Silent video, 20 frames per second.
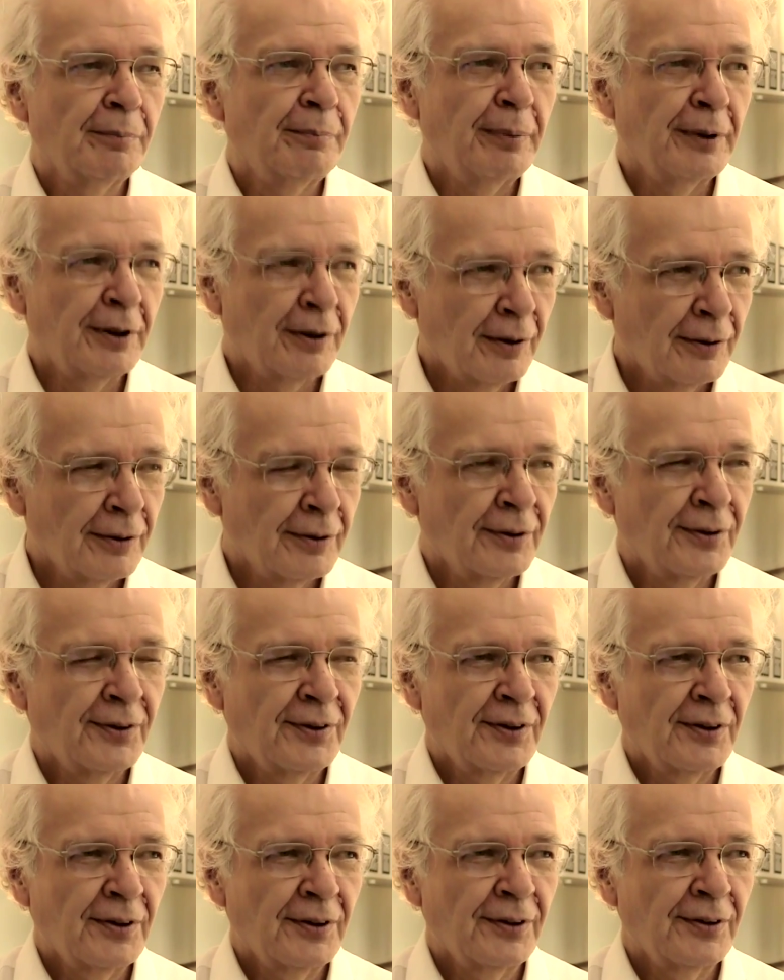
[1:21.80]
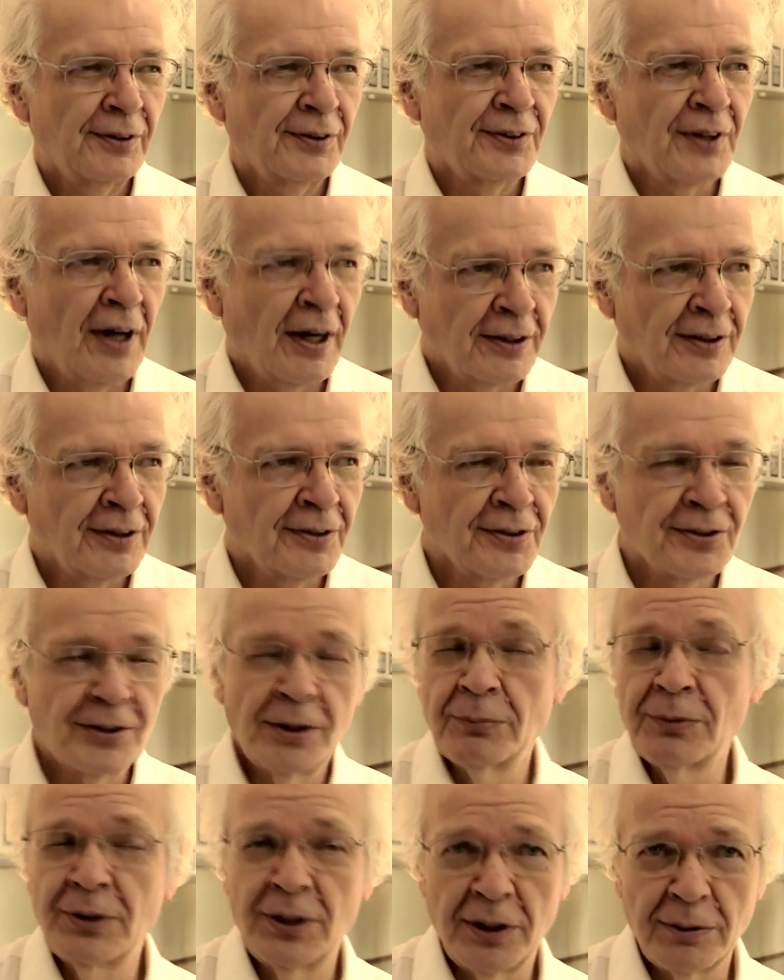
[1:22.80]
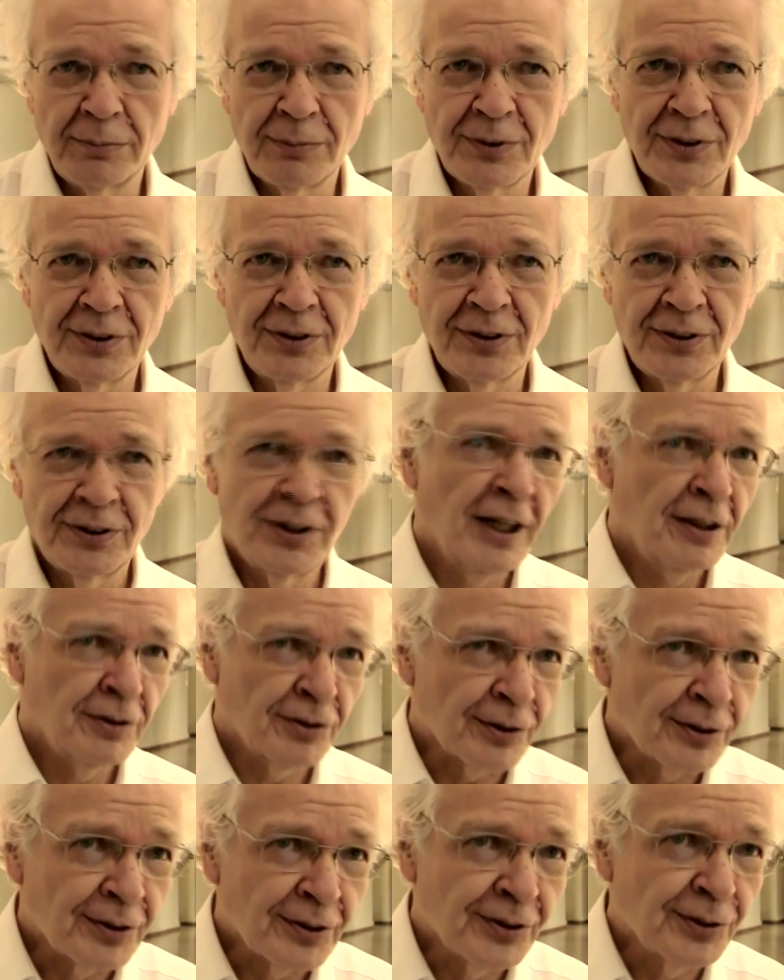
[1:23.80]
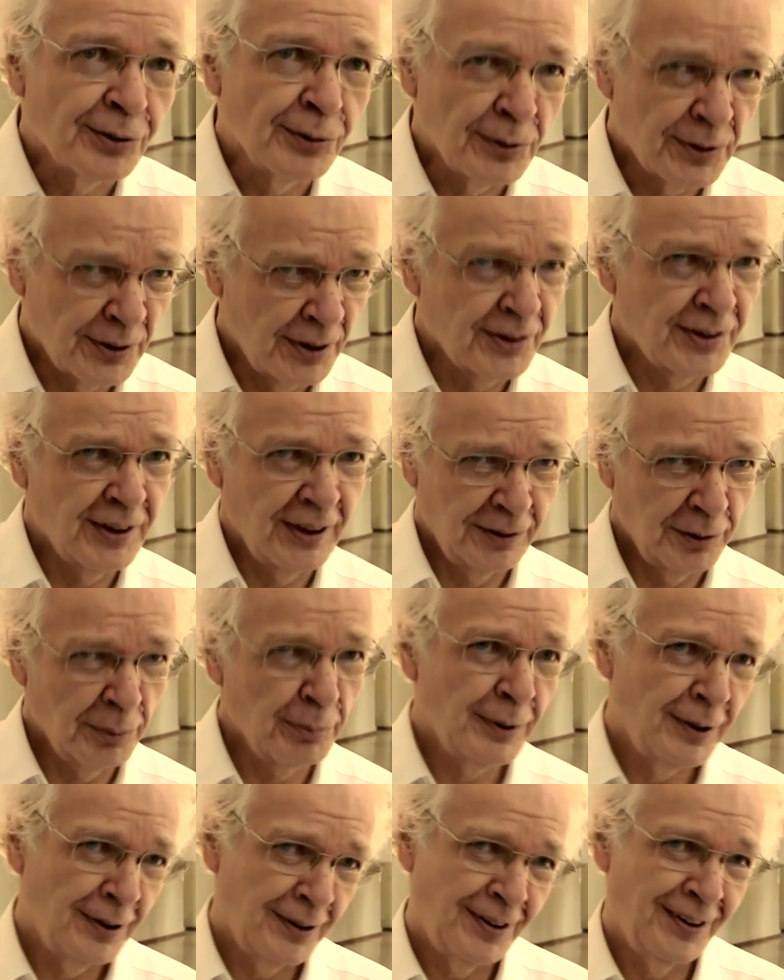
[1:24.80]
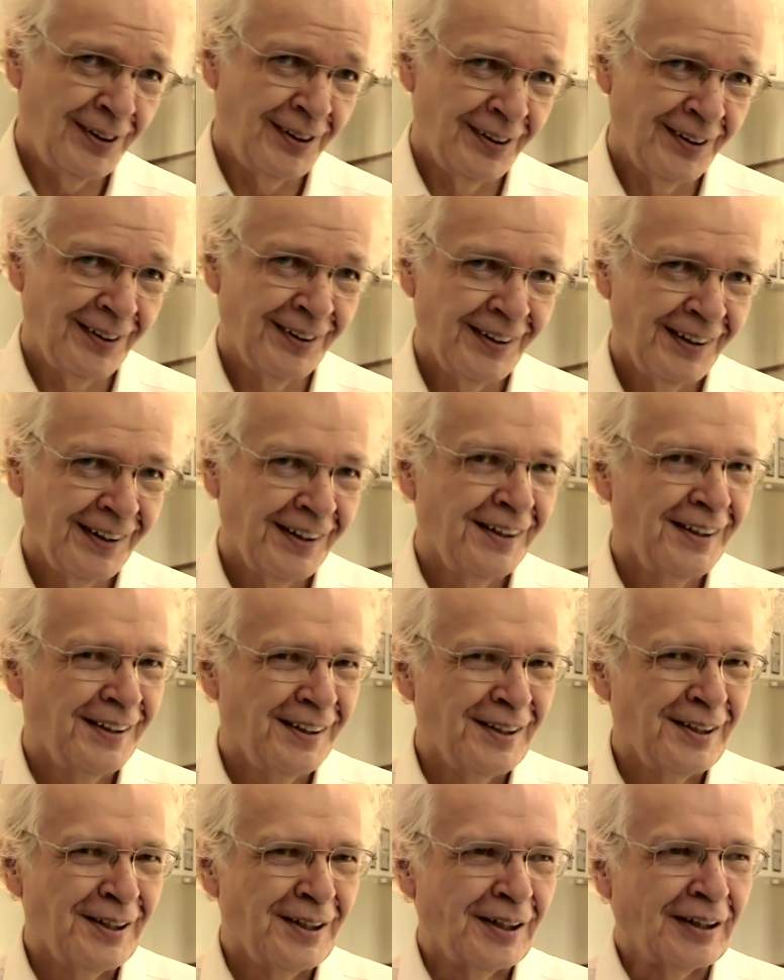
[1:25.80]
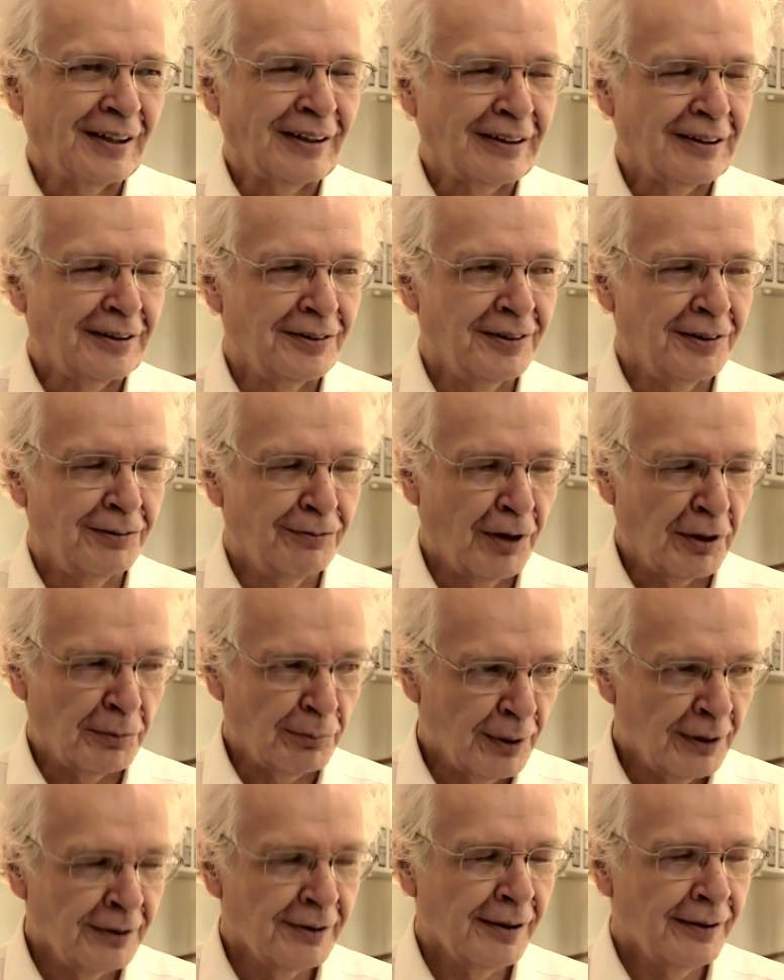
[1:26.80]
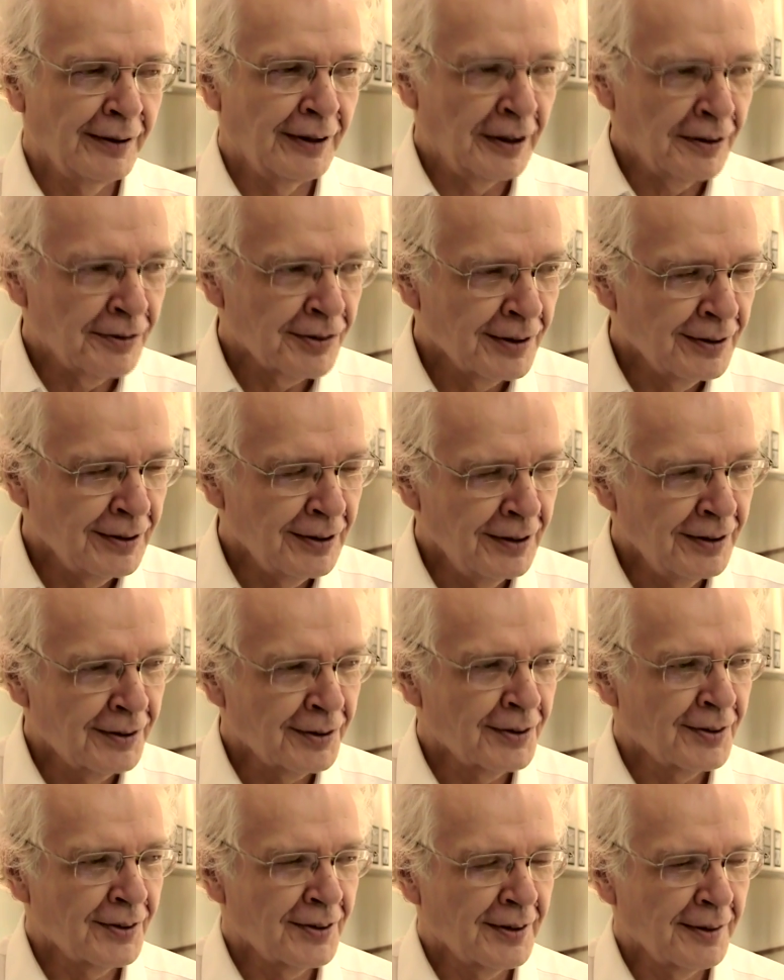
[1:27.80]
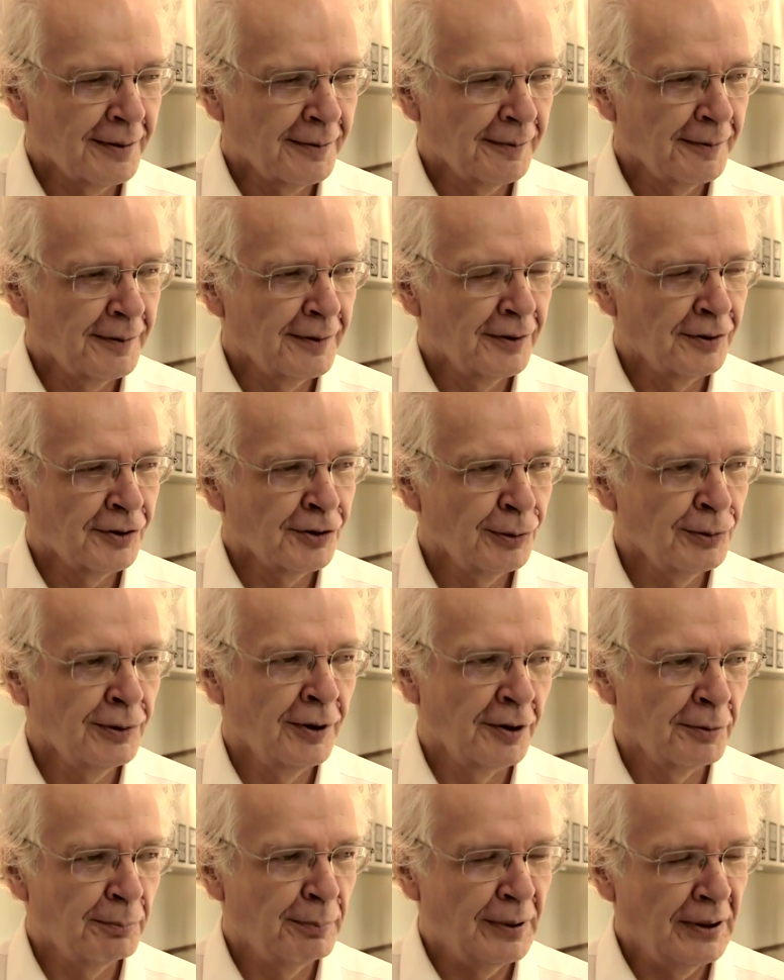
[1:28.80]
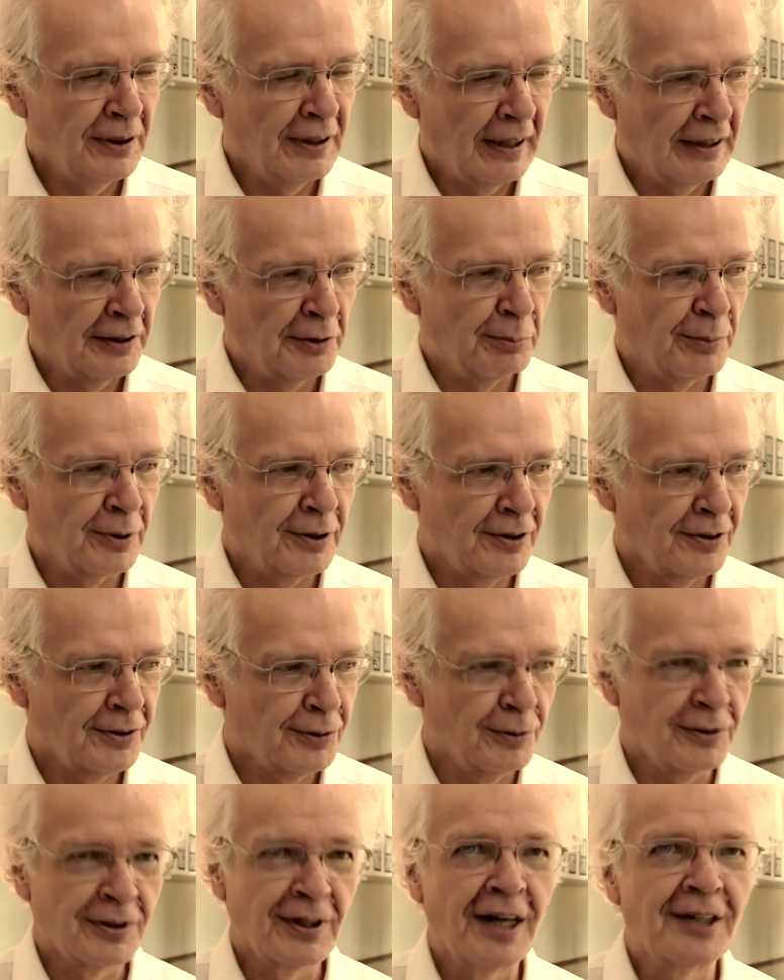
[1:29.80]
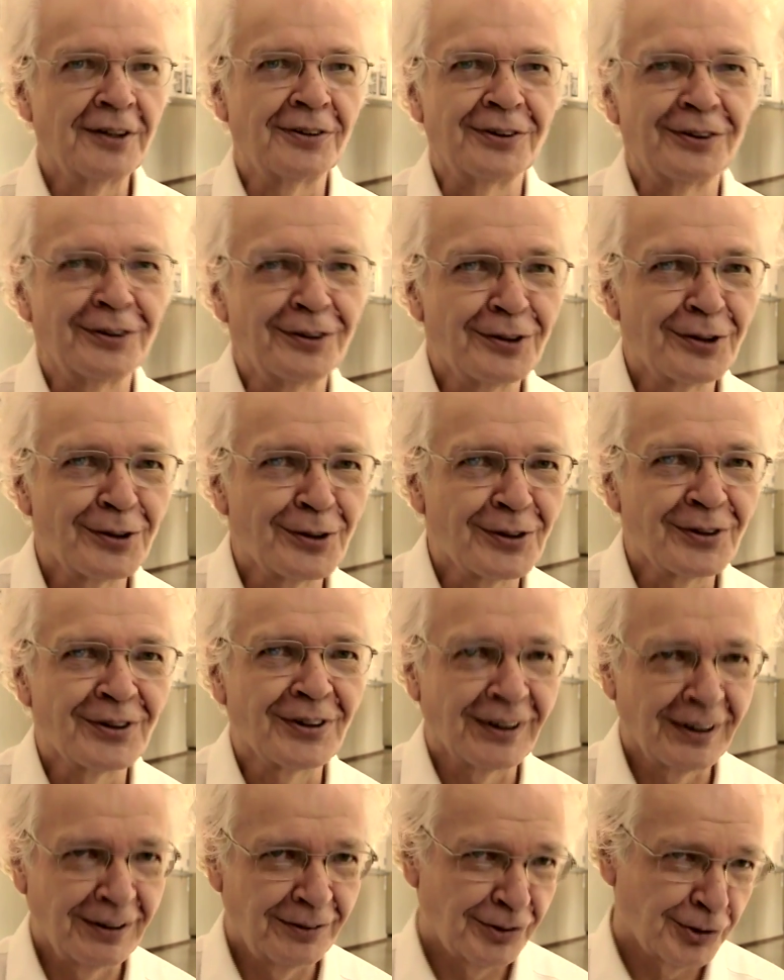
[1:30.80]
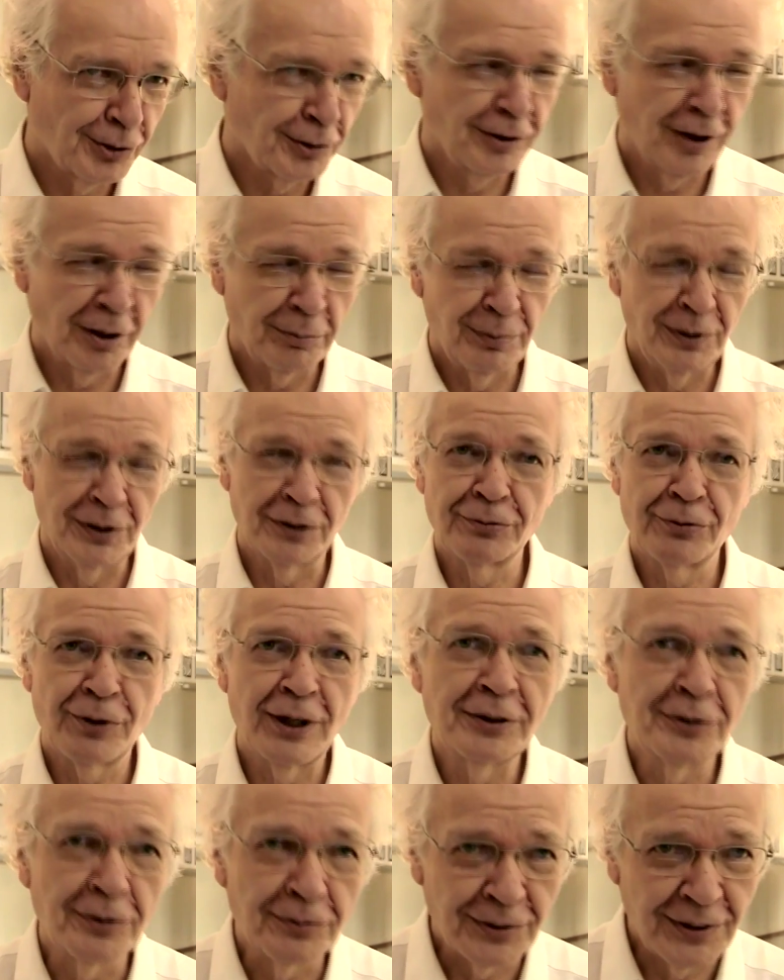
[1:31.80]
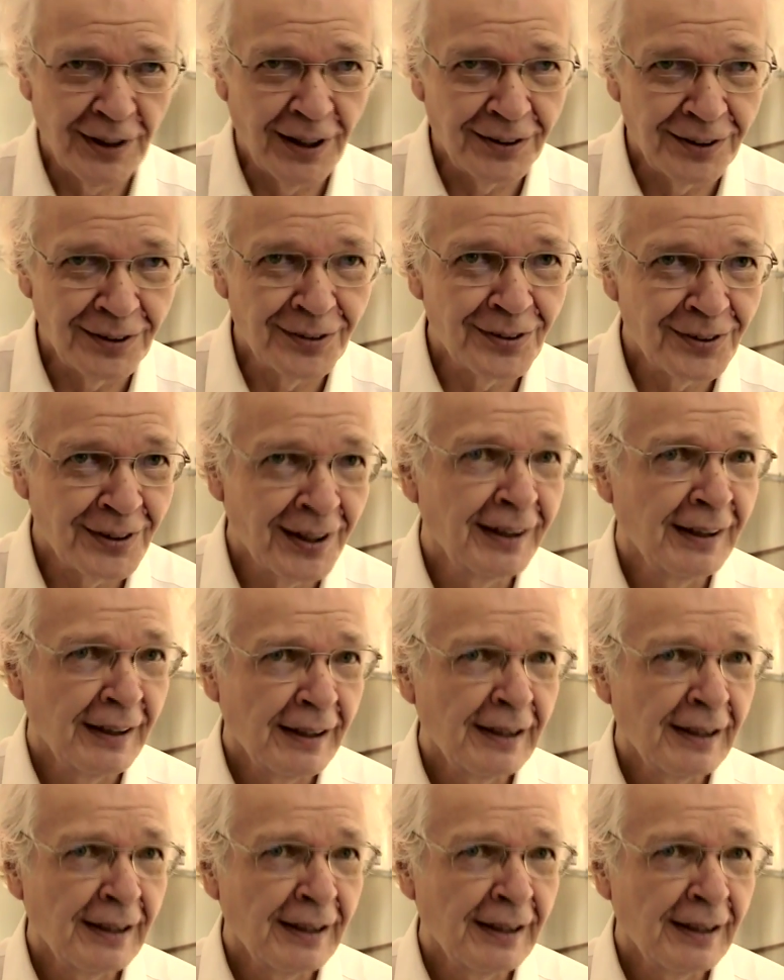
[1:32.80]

Because science sometimes is dangerous to sustainability. And environmental engineers should not be enemies to scientists and should not be afraid of science.